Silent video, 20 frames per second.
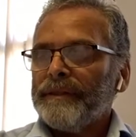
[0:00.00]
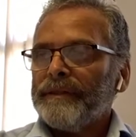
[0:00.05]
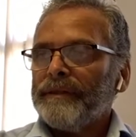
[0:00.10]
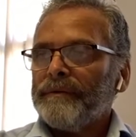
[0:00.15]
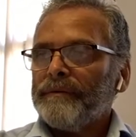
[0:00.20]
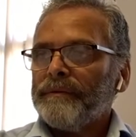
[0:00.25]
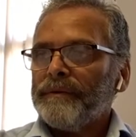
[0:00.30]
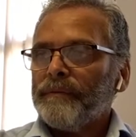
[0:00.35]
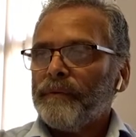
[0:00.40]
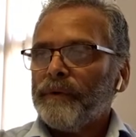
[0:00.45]

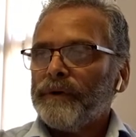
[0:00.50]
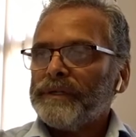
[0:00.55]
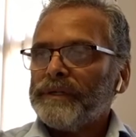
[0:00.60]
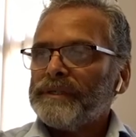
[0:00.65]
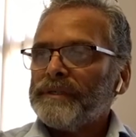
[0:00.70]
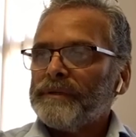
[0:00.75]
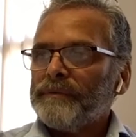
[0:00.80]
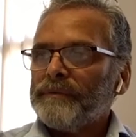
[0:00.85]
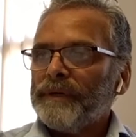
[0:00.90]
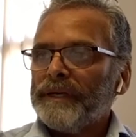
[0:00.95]
the
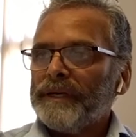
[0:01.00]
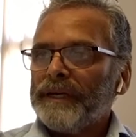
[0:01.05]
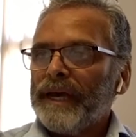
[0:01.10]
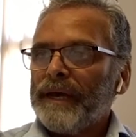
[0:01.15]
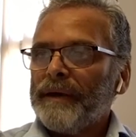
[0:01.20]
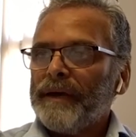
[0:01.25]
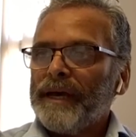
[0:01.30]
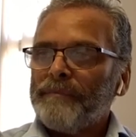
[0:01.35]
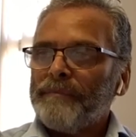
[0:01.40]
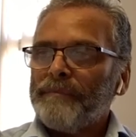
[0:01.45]
works that
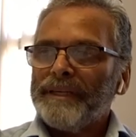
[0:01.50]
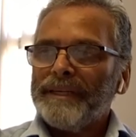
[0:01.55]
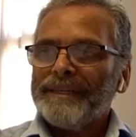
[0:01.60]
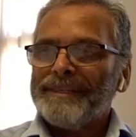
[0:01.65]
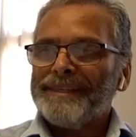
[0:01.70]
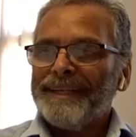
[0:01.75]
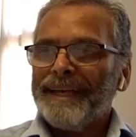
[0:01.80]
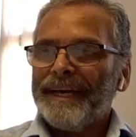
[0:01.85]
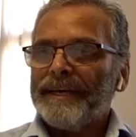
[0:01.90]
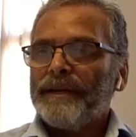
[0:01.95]
are happening
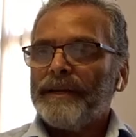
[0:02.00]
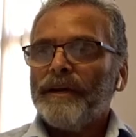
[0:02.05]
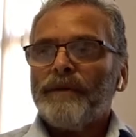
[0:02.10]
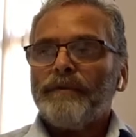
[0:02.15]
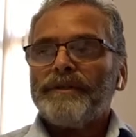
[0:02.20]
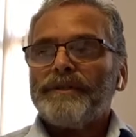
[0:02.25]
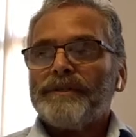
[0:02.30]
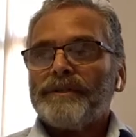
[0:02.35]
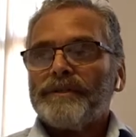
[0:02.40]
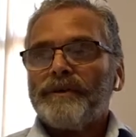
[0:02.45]
today,
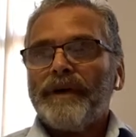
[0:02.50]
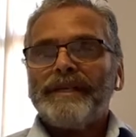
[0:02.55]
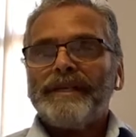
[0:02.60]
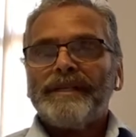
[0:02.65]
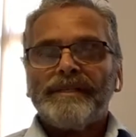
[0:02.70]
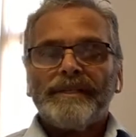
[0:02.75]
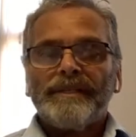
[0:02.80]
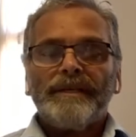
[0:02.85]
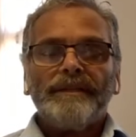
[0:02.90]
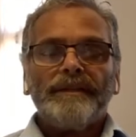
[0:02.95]
which is great
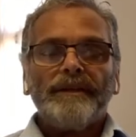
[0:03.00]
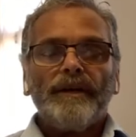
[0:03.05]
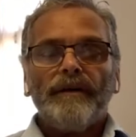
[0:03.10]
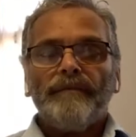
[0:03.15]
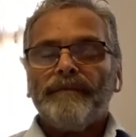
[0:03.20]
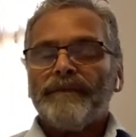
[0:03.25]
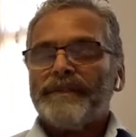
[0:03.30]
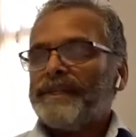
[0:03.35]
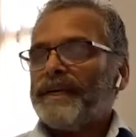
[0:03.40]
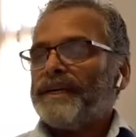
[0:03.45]
to see in the
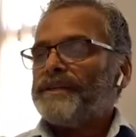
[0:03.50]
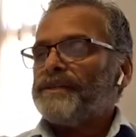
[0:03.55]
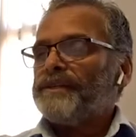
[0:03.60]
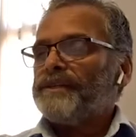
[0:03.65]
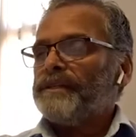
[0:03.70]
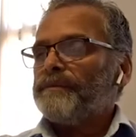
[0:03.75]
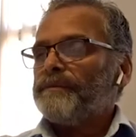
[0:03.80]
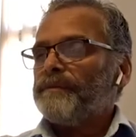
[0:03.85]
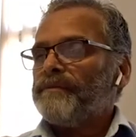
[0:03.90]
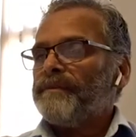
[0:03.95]

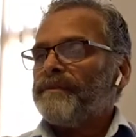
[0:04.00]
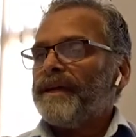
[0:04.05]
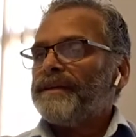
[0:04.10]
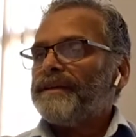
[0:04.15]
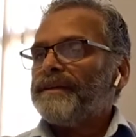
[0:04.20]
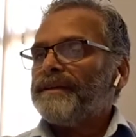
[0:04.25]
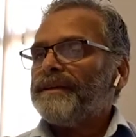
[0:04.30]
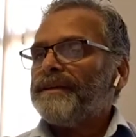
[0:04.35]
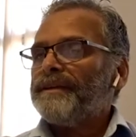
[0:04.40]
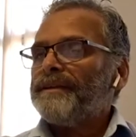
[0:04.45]
conversation that we've
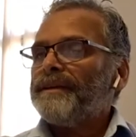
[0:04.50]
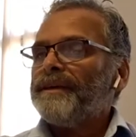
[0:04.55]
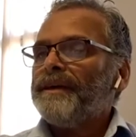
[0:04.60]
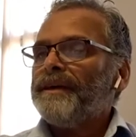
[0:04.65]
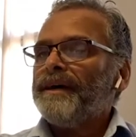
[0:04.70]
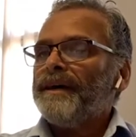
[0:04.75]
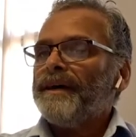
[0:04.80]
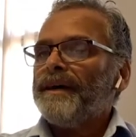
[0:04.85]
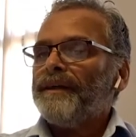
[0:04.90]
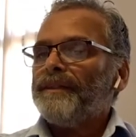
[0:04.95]
had here
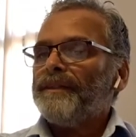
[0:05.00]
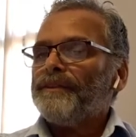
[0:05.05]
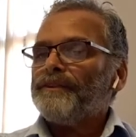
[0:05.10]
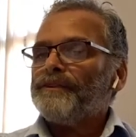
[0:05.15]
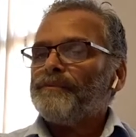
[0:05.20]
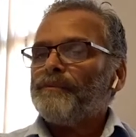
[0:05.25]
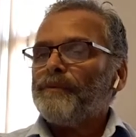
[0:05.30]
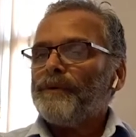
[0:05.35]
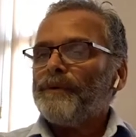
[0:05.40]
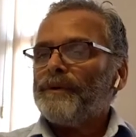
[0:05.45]

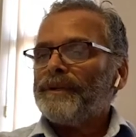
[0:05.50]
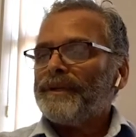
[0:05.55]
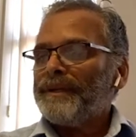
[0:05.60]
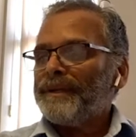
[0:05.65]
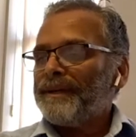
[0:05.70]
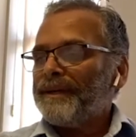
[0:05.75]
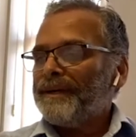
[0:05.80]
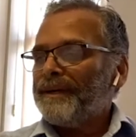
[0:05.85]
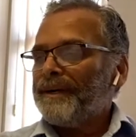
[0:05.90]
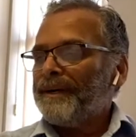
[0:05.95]
this
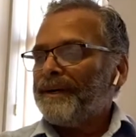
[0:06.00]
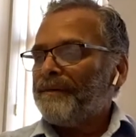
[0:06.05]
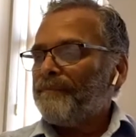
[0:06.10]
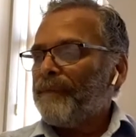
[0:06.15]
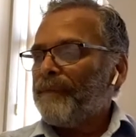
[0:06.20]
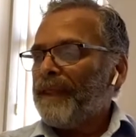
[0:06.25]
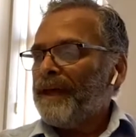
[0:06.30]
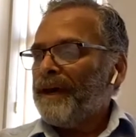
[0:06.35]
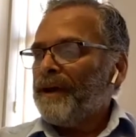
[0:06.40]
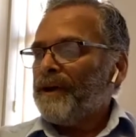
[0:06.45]
morning
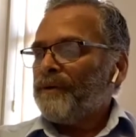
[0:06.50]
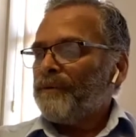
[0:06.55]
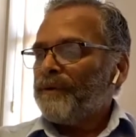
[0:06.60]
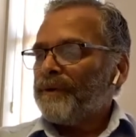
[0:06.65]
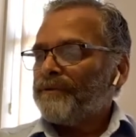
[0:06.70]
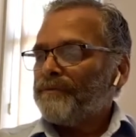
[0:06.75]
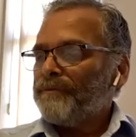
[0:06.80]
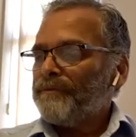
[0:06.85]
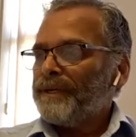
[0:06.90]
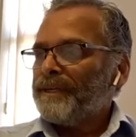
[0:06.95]

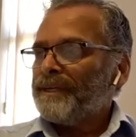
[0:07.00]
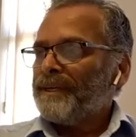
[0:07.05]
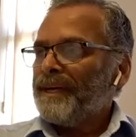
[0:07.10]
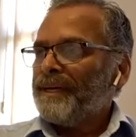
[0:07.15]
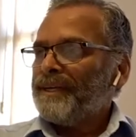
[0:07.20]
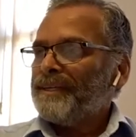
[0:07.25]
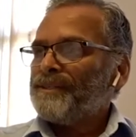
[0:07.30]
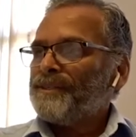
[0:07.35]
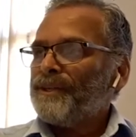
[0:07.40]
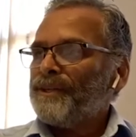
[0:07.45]
with
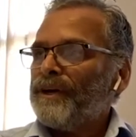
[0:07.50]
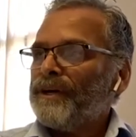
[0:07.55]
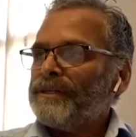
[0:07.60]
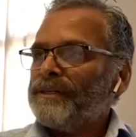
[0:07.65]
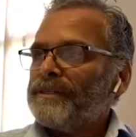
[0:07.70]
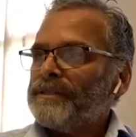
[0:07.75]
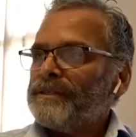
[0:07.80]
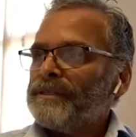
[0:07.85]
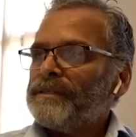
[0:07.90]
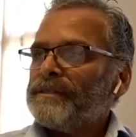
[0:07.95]
Rita. It's
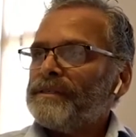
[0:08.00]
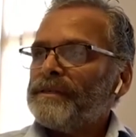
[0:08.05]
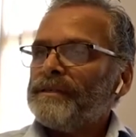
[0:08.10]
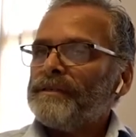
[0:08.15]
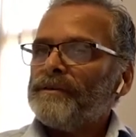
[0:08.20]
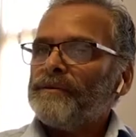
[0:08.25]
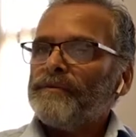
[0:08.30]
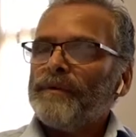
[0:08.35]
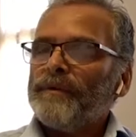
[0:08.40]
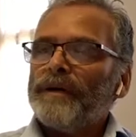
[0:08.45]
nice to see
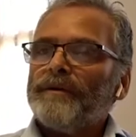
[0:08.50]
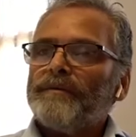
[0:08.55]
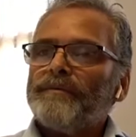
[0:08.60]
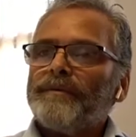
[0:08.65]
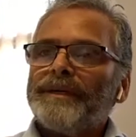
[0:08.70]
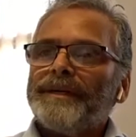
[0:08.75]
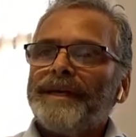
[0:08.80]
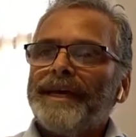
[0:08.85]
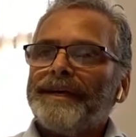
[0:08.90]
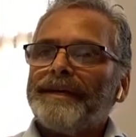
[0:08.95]
that while
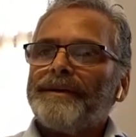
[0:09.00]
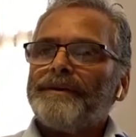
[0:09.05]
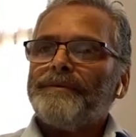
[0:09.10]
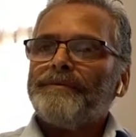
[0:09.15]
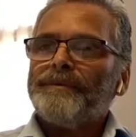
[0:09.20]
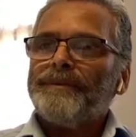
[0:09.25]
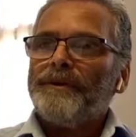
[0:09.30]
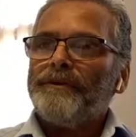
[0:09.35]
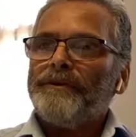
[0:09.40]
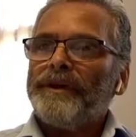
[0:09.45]
we
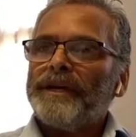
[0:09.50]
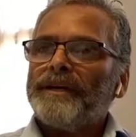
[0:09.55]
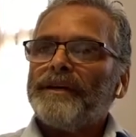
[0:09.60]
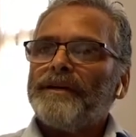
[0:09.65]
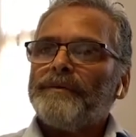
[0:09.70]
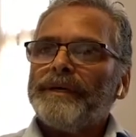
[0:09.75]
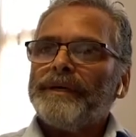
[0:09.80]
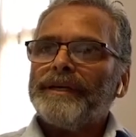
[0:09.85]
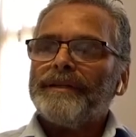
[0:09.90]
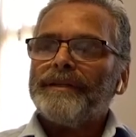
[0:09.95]
are
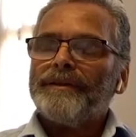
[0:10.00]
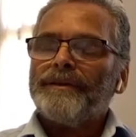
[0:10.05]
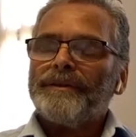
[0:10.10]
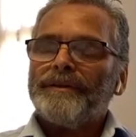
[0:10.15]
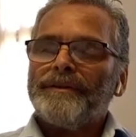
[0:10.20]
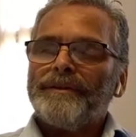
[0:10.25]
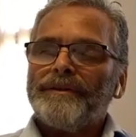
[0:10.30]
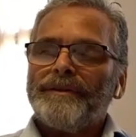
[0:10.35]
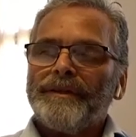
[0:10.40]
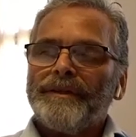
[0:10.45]
echoing a lot
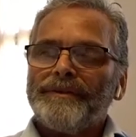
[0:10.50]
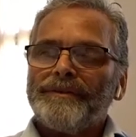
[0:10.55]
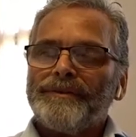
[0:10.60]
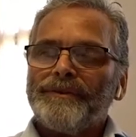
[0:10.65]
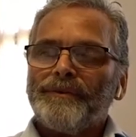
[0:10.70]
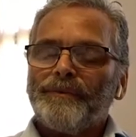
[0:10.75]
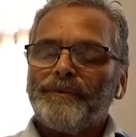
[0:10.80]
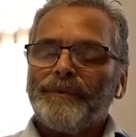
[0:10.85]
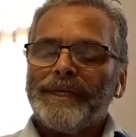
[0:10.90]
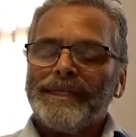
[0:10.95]
of the things
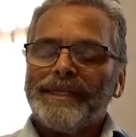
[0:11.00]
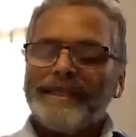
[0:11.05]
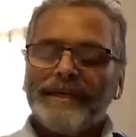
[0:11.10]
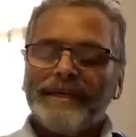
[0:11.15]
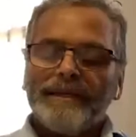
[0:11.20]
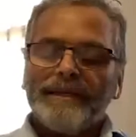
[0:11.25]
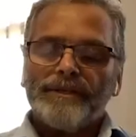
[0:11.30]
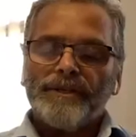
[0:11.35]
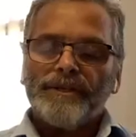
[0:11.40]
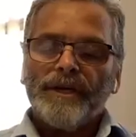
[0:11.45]
that we
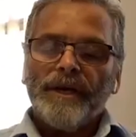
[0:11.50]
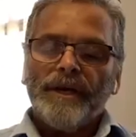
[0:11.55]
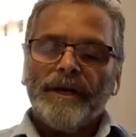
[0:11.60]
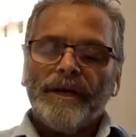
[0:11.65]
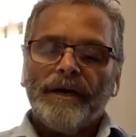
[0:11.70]
teach